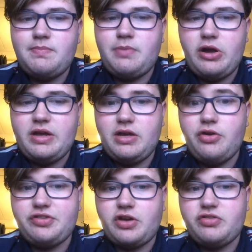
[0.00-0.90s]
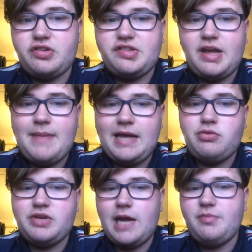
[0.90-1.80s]
but it also goes on to say
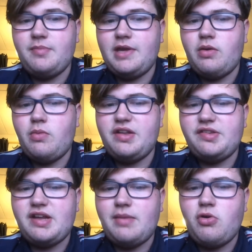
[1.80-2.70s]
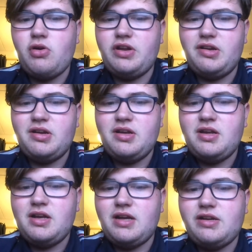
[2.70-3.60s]
Michael came to me on Wednesday morning,
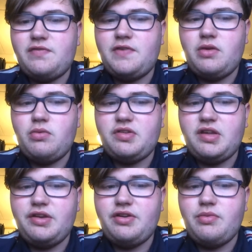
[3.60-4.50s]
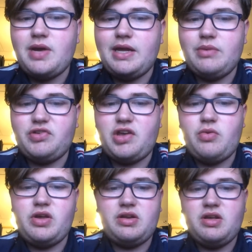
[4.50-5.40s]
and his view was he knew where he was
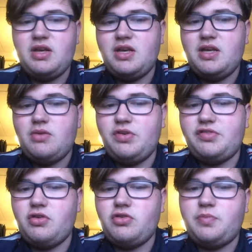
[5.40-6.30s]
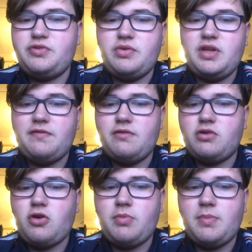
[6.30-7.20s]
going. We saw an opportunity for a
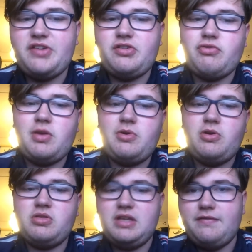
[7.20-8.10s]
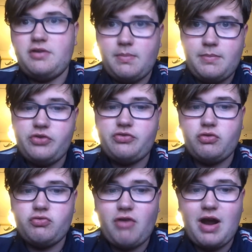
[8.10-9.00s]
compromise agreement on leaving on mutual
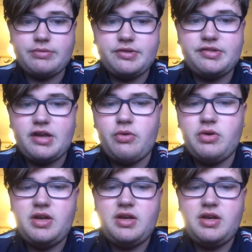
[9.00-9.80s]
grounds. So